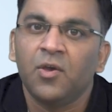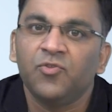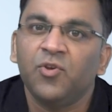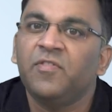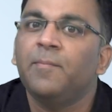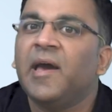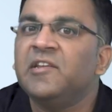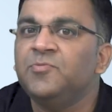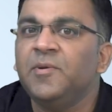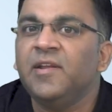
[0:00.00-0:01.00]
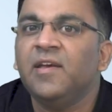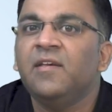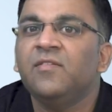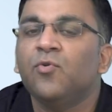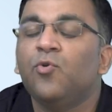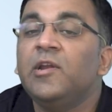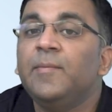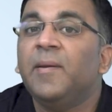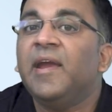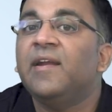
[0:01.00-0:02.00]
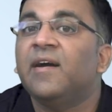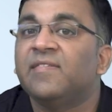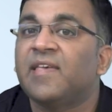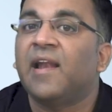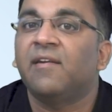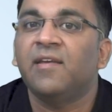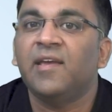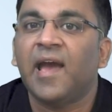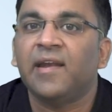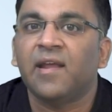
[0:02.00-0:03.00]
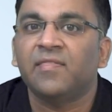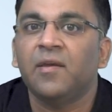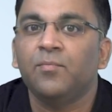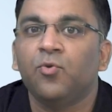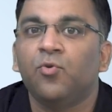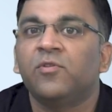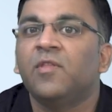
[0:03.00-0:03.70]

So if the management is only paid a salary and nothing more,